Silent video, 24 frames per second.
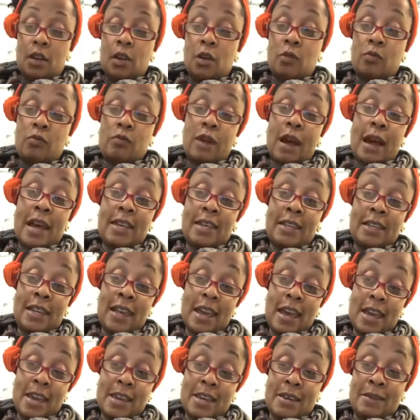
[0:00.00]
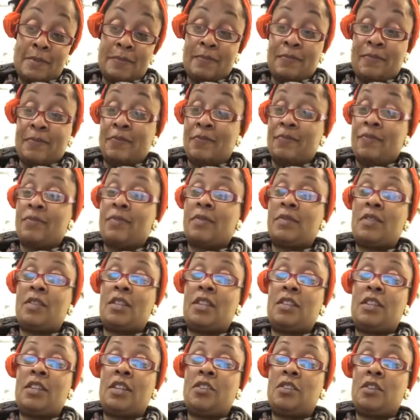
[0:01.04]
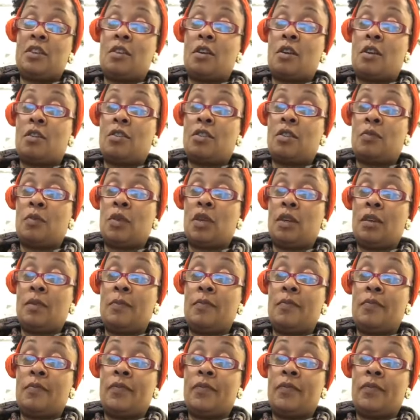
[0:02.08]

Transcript: "Write your name," the teacher called to me.